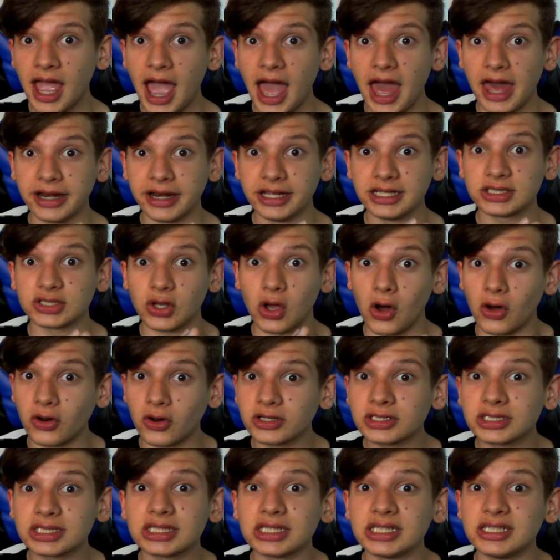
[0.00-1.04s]
and it's
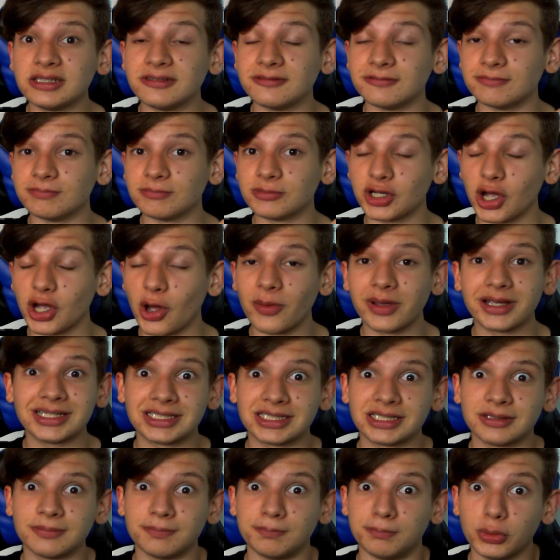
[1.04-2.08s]
honestly going
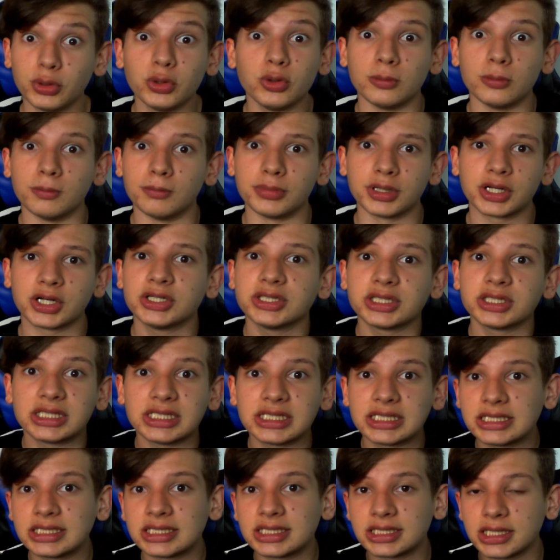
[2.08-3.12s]
to boom because
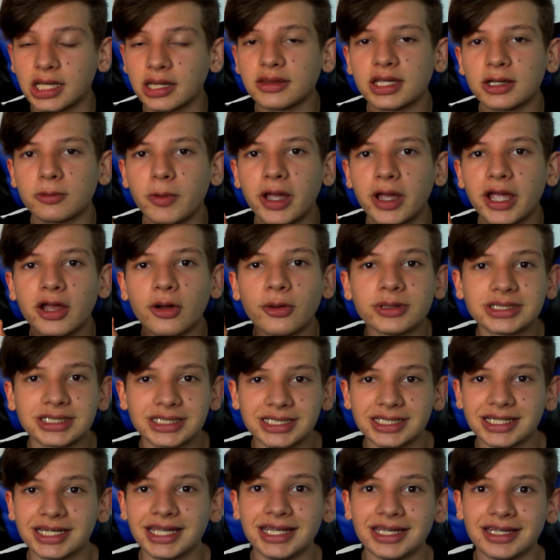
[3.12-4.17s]
this is something we're going
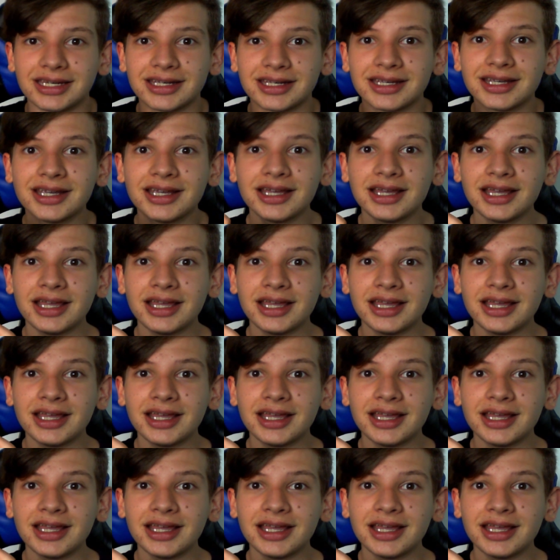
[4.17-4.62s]
to need.